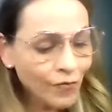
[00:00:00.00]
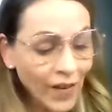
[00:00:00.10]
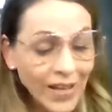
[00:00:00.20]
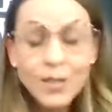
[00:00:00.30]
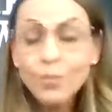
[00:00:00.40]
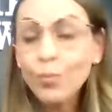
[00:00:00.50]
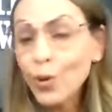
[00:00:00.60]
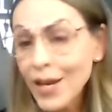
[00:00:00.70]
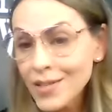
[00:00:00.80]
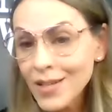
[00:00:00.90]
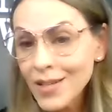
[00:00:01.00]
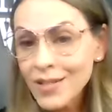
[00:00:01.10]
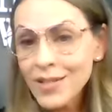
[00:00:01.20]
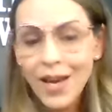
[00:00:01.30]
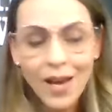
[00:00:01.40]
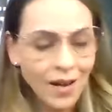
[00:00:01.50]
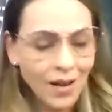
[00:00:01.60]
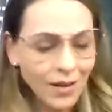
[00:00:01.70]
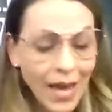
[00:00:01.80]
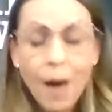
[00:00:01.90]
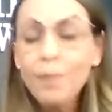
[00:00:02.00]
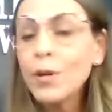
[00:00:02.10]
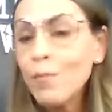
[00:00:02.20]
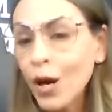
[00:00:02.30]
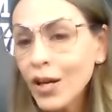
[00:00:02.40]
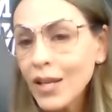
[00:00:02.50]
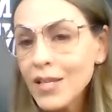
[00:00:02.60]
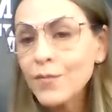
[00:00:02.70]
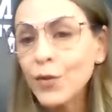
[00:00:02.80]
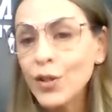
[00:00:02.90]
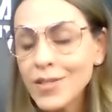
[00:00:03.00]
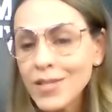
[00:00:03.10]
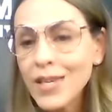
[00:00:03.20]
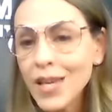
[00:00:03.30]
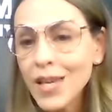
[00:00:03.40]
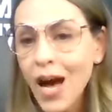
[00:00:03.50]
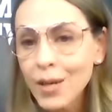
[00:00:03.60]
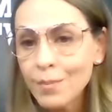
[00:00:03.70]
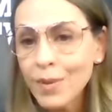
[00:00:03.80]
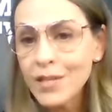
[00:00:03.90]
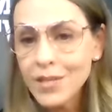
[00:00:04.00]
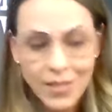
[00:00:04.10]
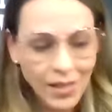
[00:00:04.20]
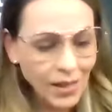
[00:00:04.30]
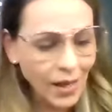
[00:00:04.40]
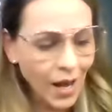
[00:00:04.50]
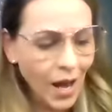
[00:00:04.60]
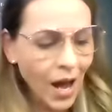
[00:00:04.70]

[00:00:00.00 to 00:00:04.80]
Vice President, uh, Capital Markets for C I B C.